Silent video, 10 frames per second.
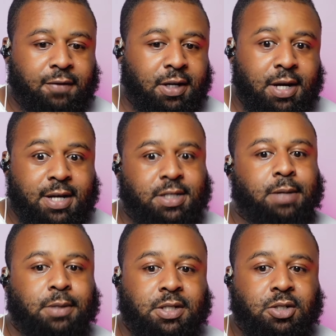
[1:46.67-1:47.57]
If he does
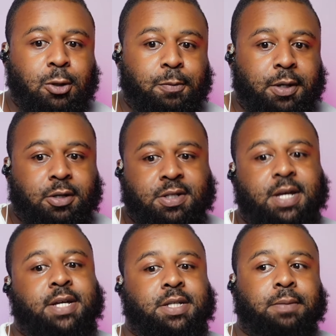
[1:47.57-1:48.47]
something stupid or
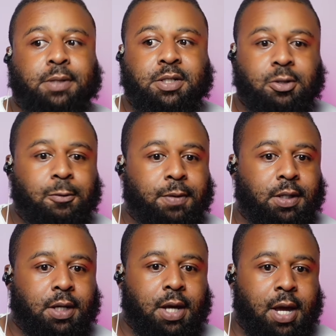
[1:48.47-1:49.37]
says something stupid,
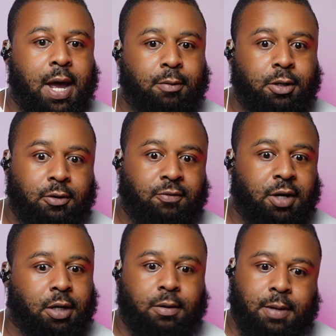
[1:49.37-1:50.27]
then yeah, I would do a
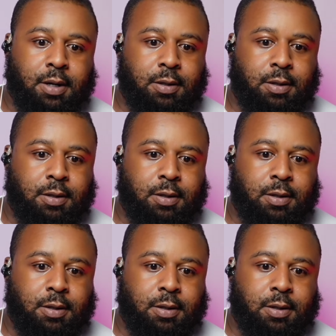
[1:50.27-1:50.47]
video about